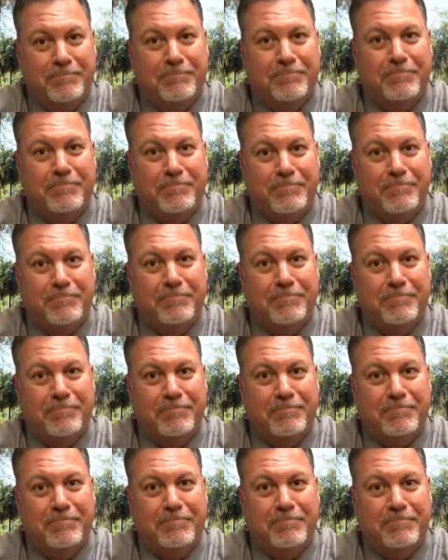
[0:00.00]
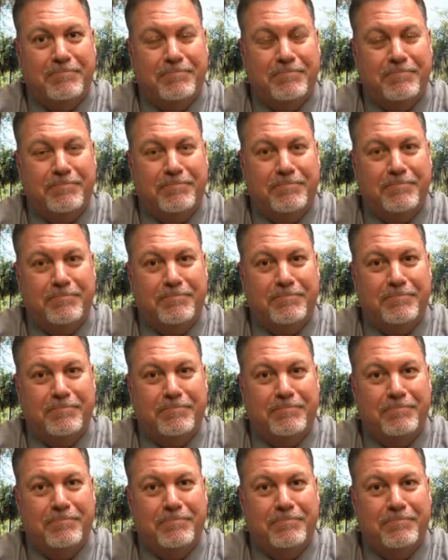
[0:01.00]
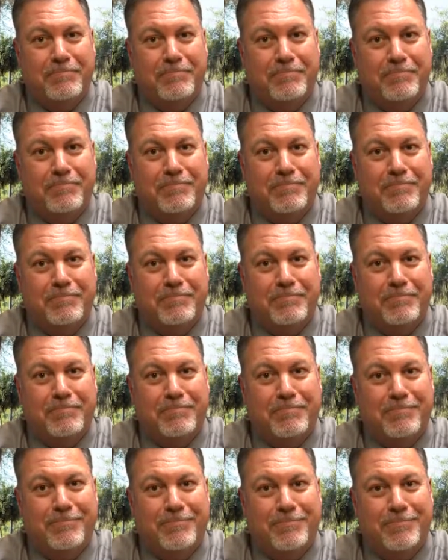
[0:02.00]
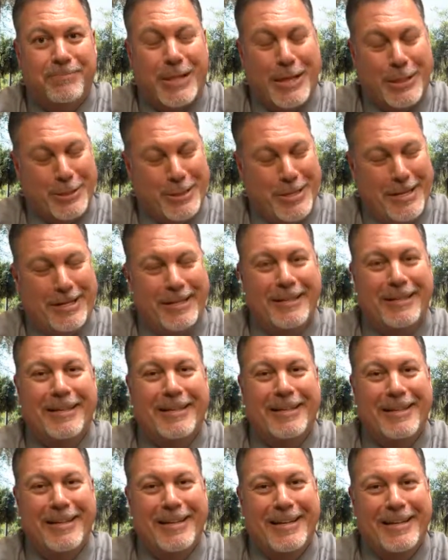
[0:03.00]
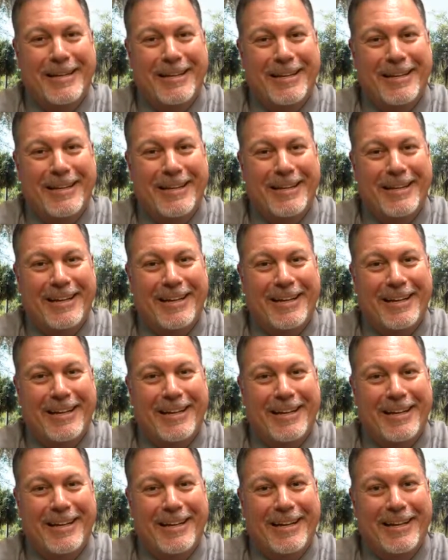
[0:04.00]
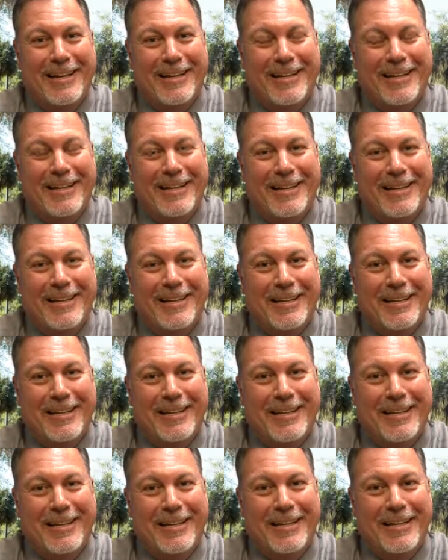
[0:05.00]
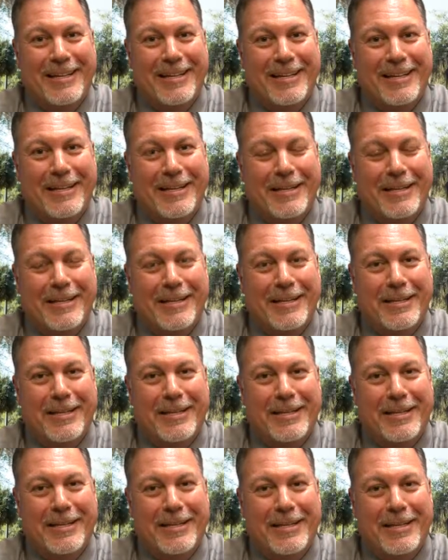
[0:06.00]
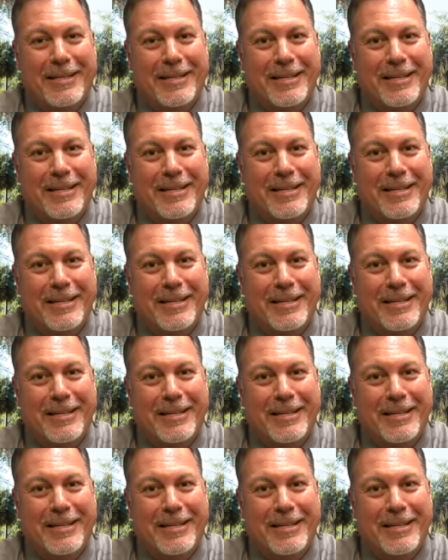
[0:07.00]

The person shown says nothing.